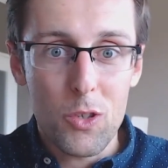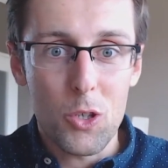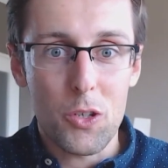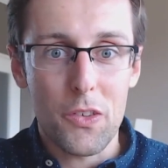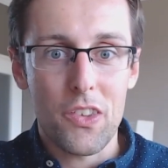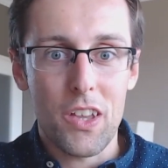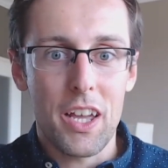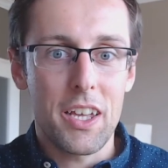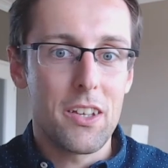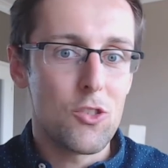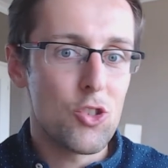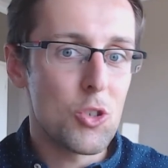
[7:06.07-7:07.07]
you can say
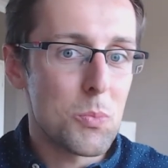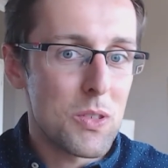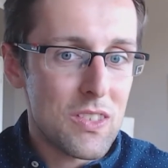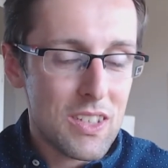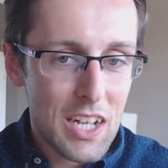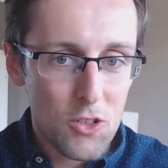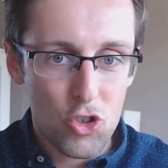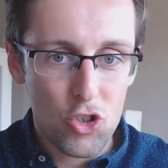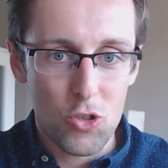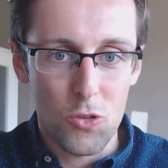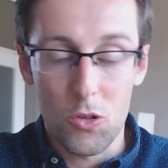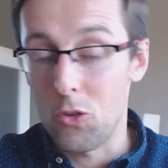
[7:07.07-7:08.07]
substantial